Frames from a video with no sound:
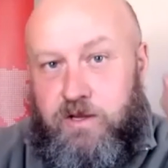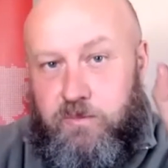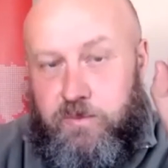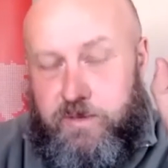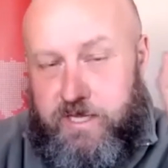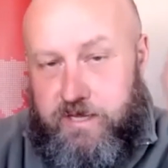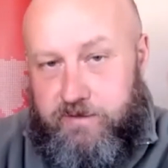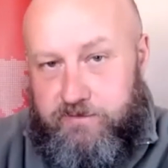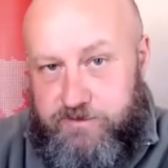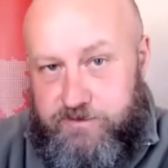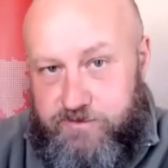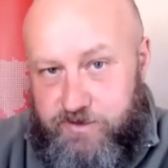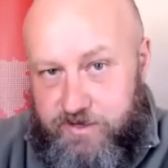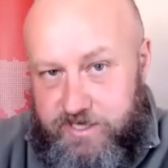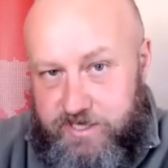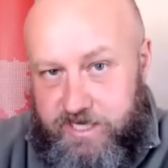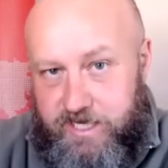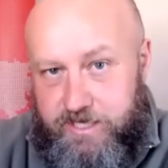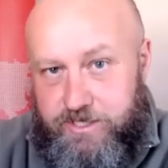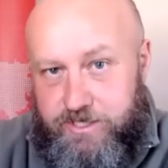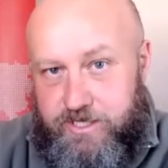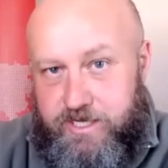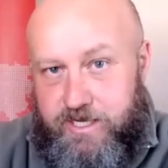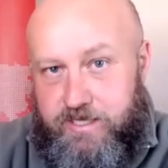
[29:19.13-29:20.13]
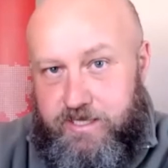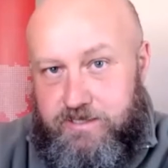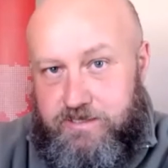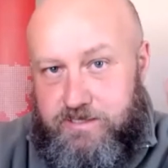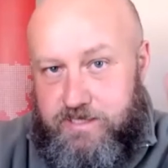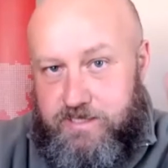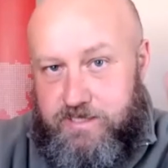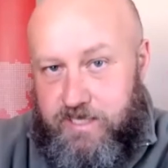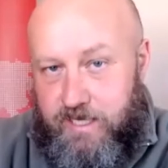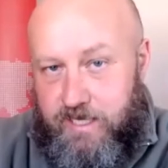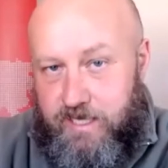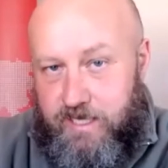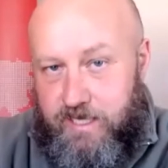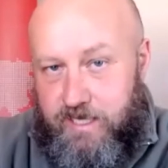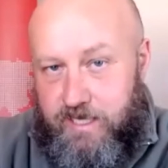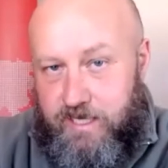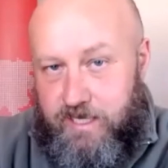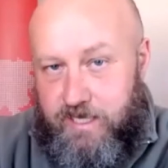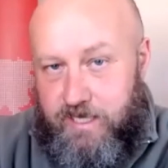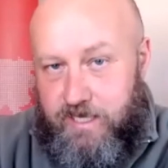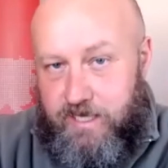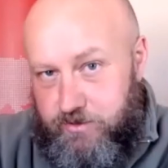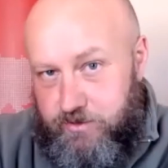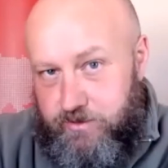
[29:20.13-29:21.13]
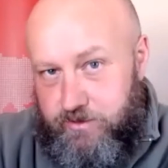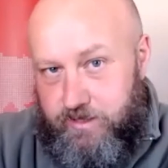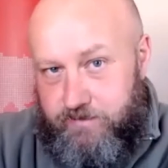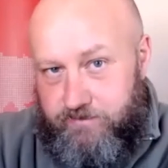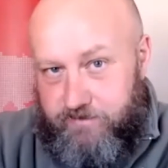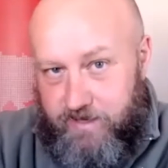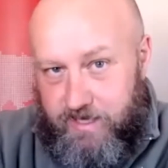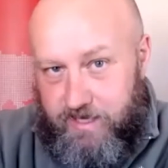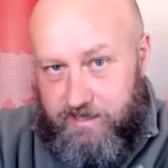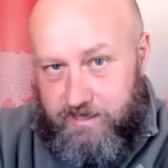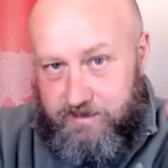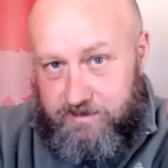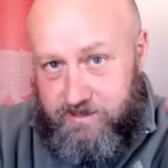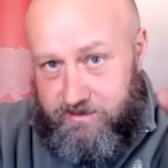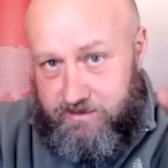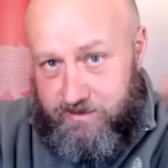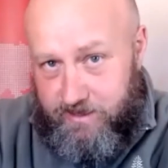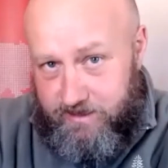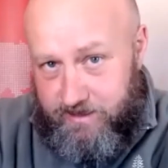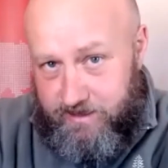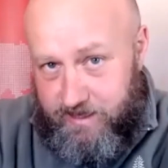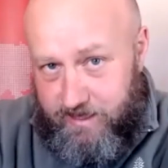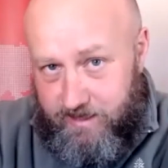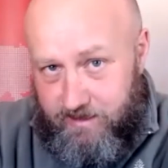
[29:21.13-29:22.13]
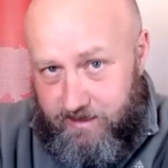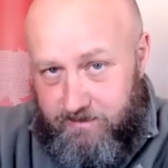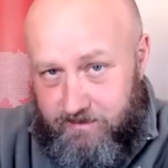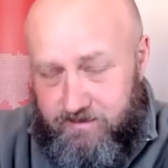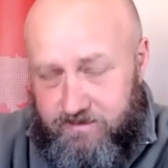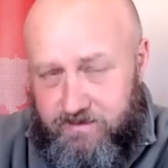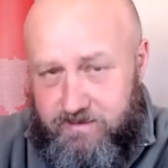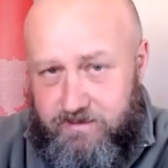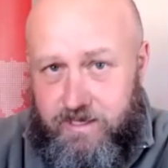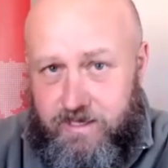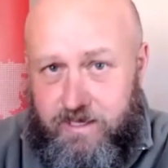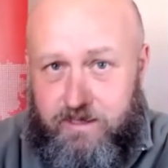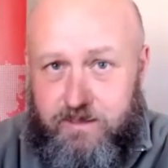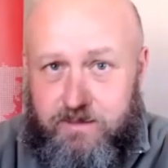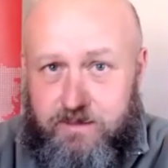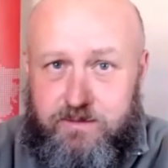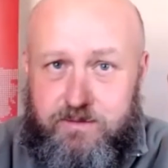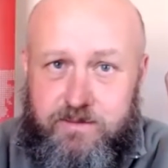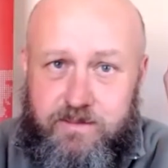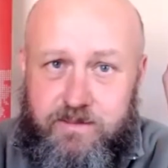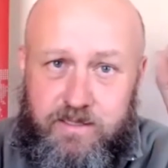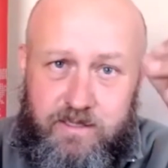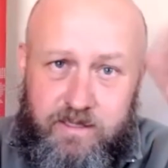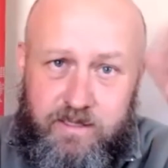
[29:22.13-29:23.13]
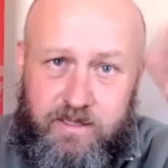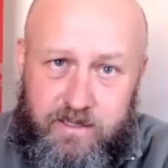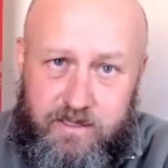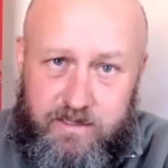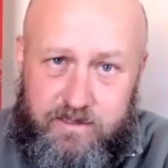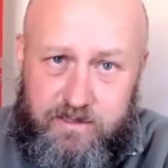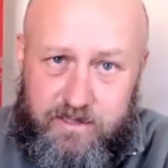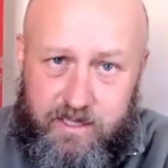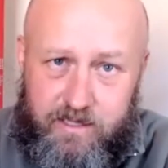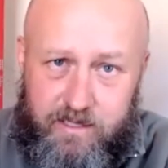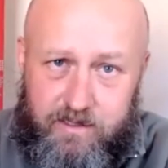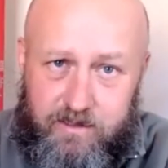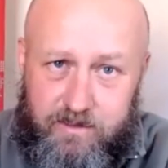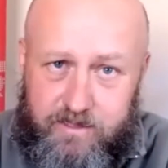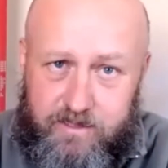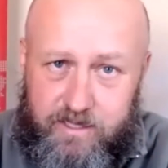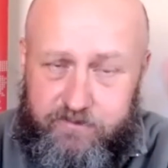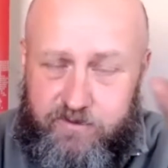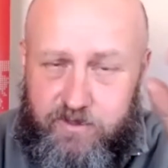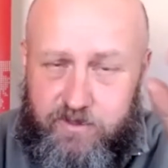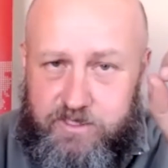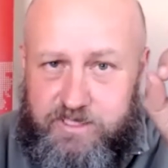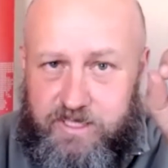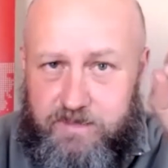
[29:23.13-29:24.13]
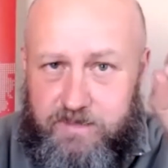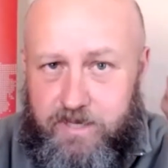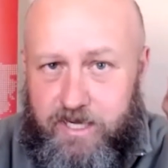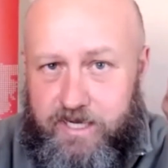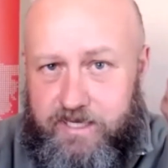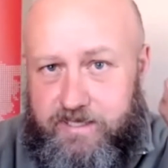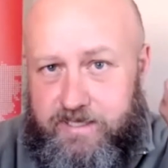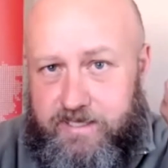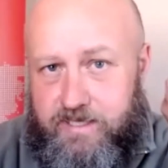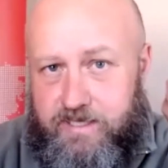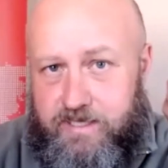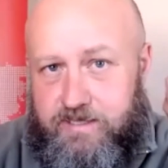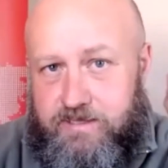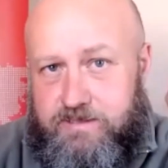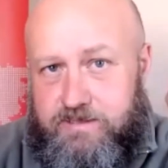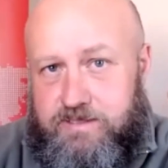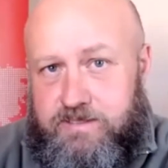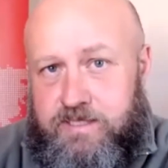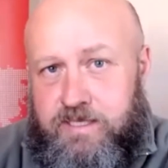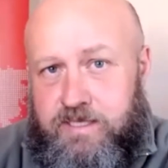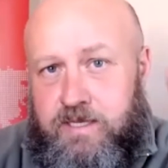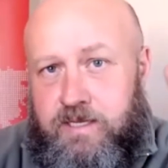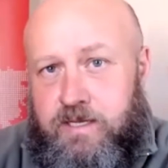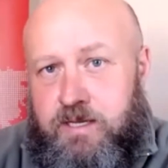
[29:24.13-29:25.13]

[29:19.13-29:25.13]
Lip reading: We give strategic insights. Go talk to your advisor and they'll give you some ideas.